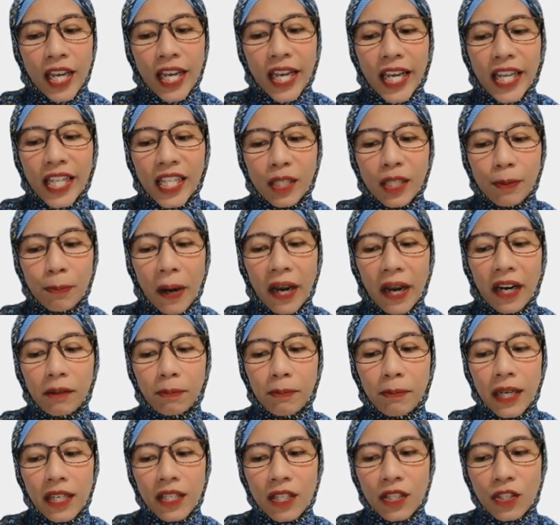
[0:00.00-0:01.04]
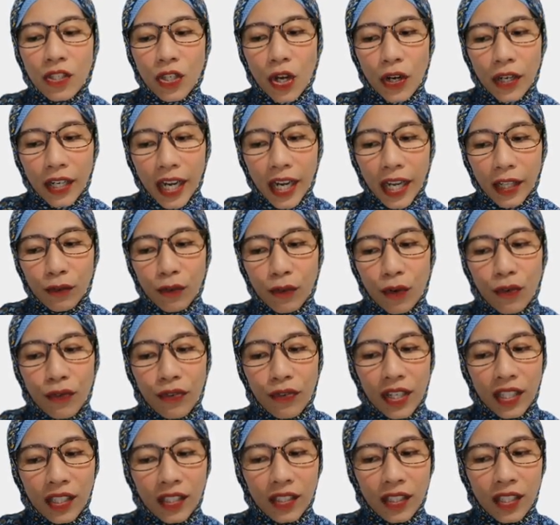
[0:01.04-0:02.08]
inspired by Songket
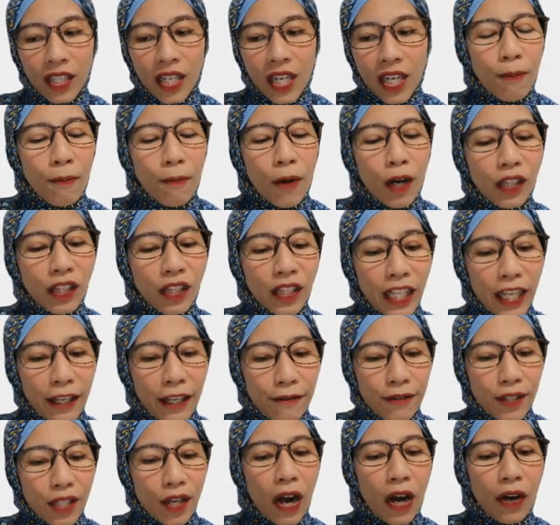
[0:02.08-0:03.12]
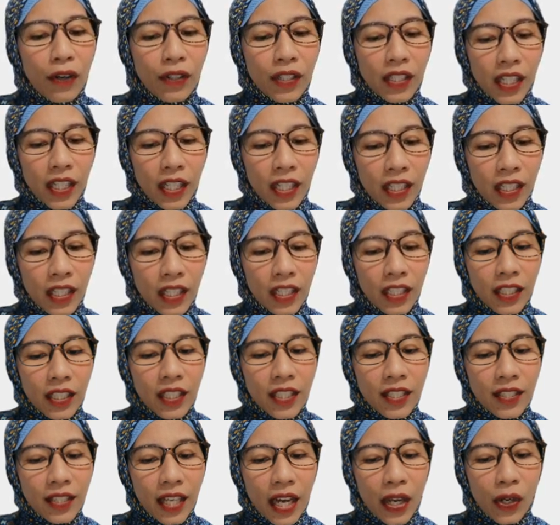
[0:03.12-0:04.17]
woven motifs found in the
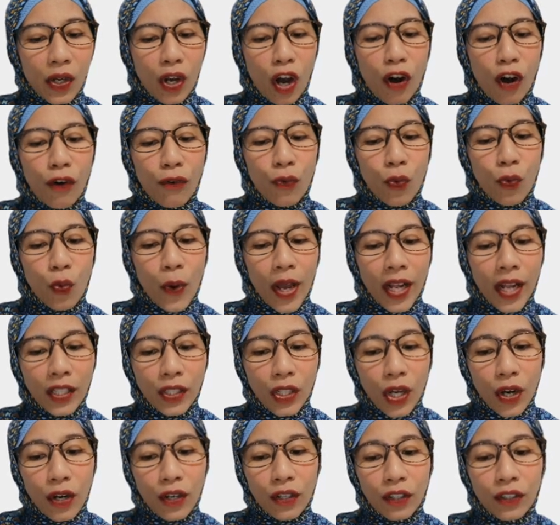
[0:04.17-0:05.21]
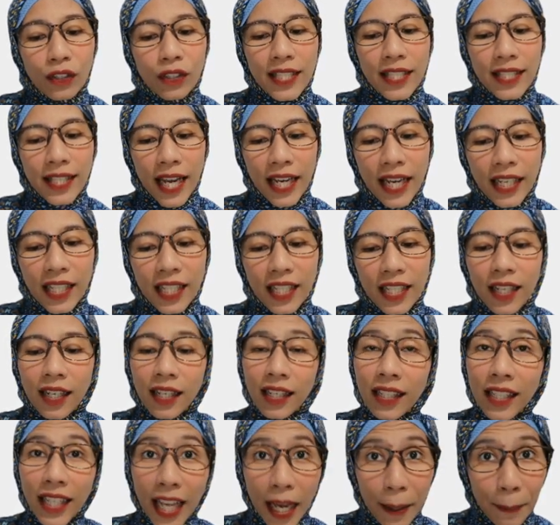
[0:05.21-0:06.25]
design of well-known designer
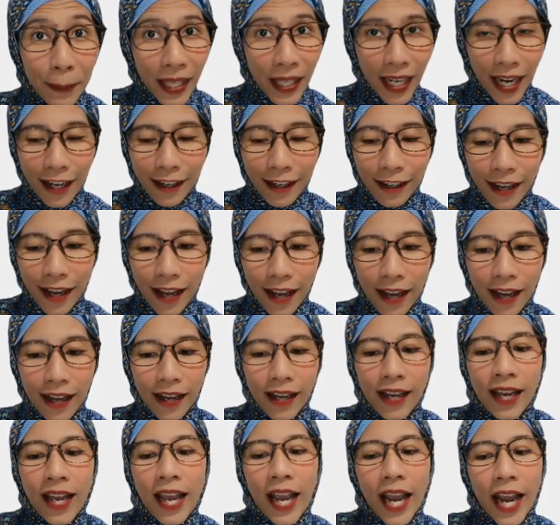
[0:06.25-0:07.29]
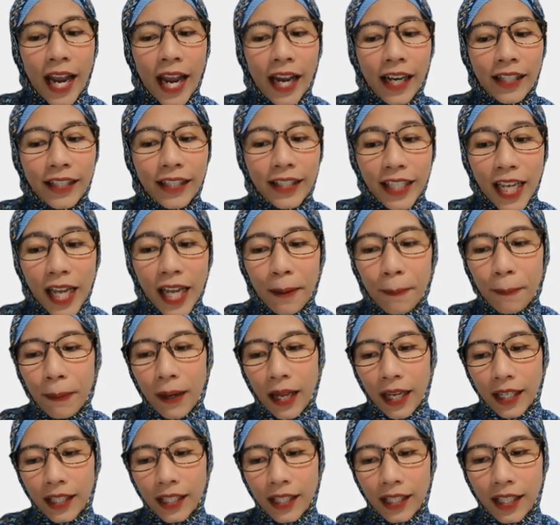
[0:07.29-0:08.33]
Ria Miranda and Dian
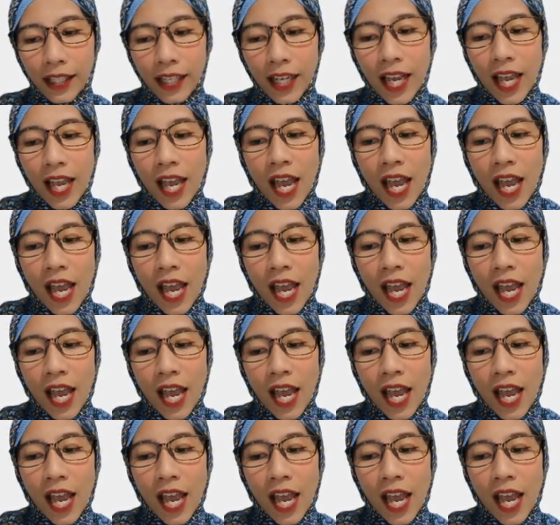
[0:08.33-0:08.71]
Pelangi.